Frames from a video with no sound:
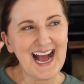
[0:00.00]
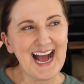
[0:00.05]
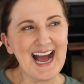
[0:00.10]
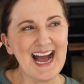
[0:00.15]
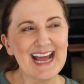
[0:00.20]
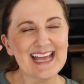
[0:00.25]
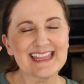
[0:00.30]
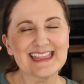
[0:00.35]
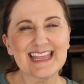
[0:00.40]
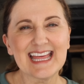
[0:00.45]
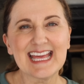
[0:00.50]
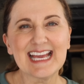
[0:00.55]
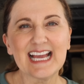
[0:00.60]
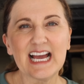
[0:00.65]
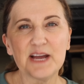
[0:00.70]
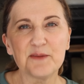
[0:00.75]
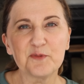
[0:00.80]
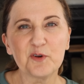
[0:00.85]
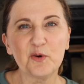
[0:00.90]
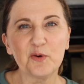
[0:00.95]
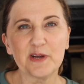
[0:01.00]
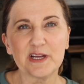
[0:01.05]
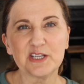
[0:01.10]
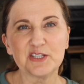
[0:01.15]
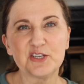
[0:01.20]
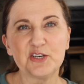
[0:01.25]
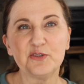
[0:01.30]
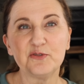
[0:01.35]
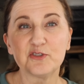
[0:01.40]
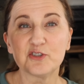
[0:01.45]
I think I'm going
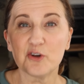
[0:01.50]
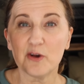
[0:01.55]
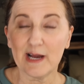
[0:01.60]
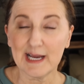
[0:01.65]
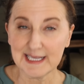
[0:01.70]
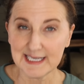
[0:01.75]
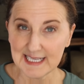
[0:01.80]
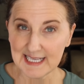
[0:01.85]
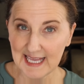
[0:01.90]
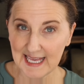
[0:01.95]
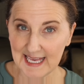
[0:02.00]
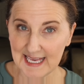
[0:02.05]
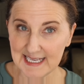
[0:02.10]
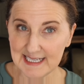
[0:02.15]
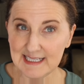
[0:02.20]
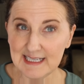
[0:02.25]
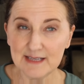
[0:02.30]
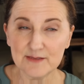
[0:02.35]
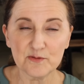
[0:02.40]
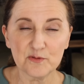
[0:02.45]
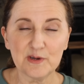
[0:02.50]
to try it again.